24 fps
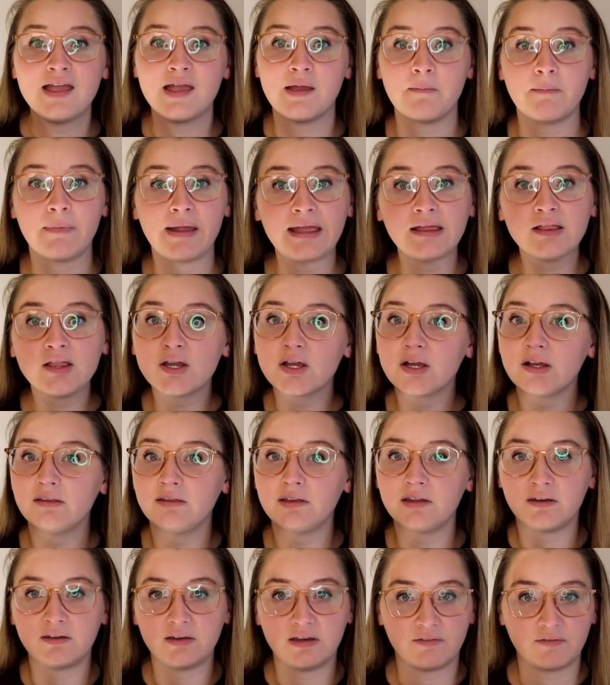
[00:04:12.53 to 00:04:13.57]
It might look a
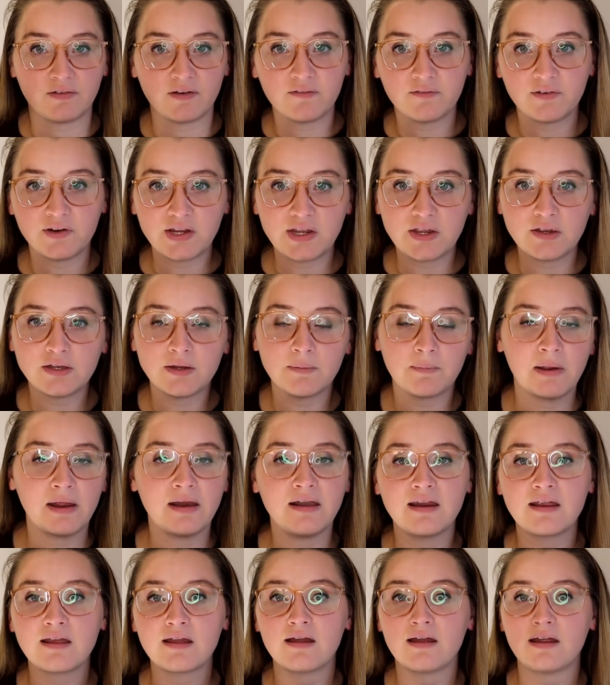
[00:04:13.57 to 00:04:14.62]
little different for you
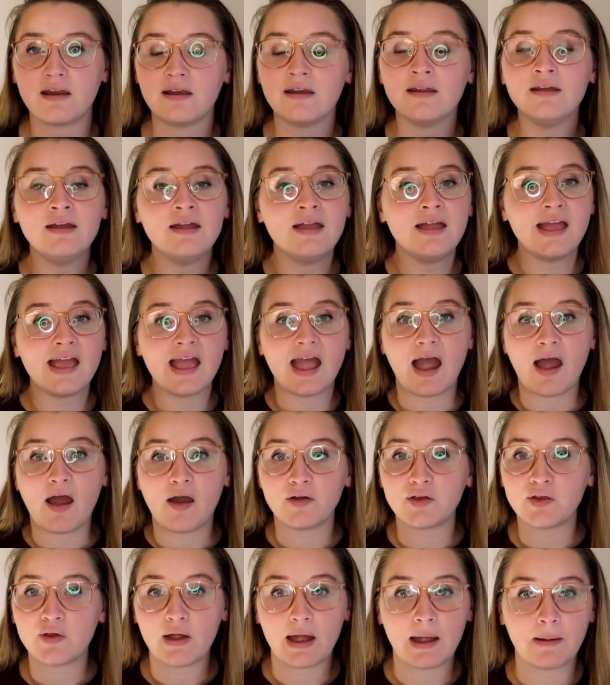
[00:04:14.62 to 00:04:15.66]
depending on
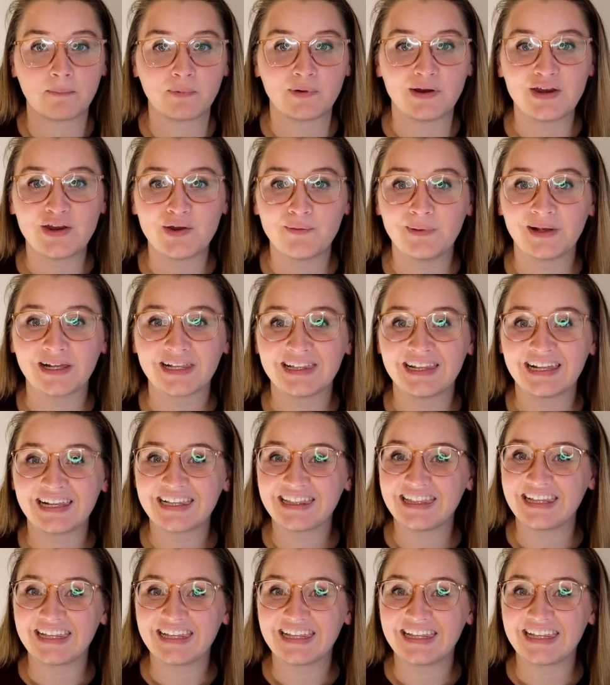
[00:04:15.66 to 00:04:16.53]
how you operate your business,